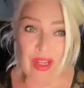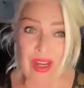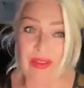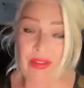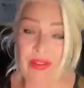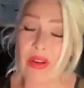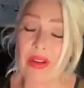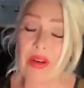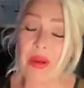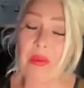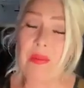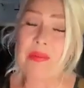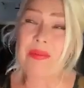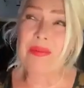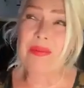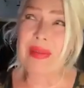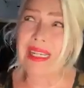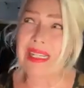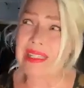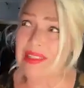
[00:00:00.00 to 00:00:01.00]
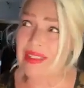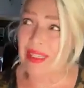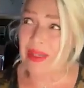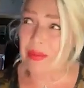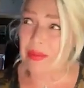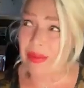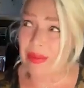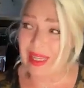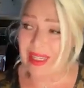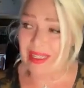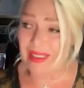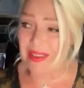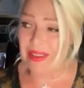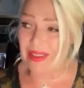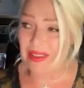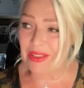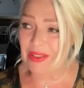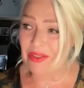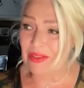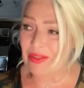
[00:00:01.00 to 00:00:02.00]
I've got an amazing
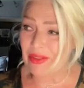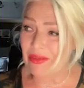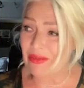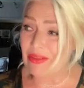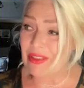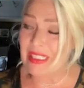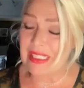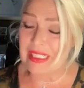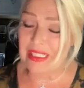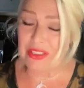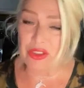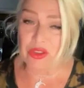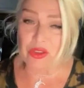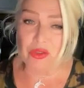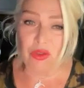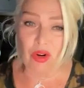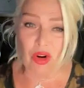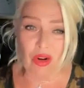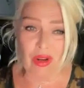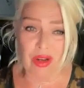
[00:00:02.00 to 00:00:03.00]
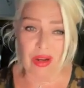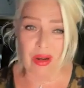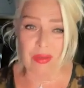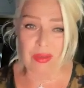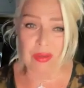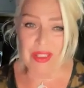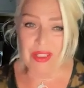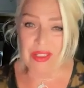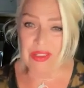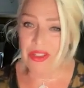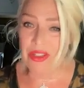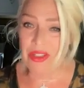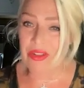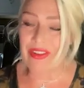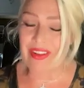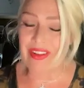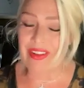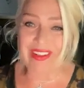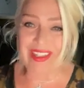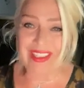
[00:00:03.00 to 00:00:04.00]
band who really do rock up,
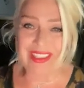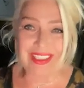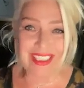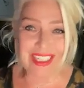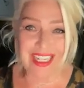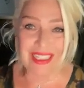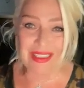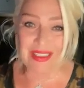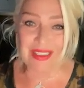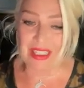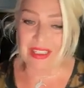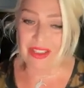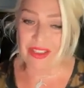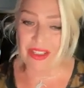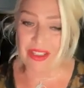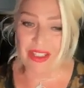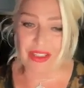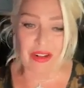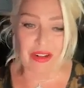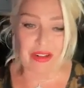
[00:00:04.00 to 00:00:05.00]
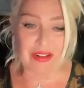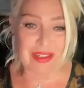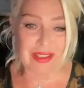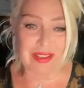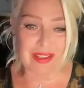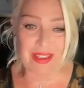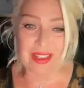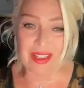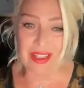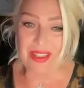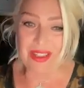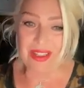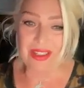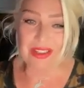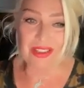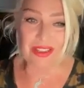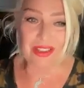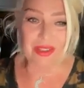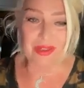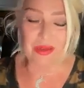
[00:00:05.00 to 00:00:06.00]
two fantastic guitarists
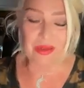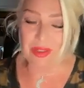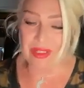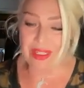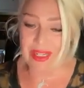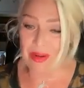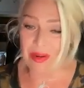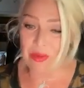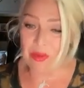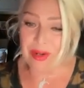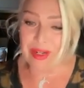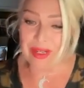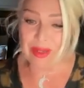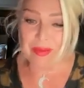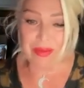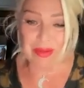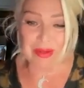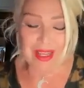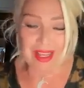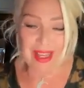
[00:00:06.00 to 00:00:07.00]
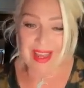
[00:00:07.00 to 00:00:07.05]
who just let rip.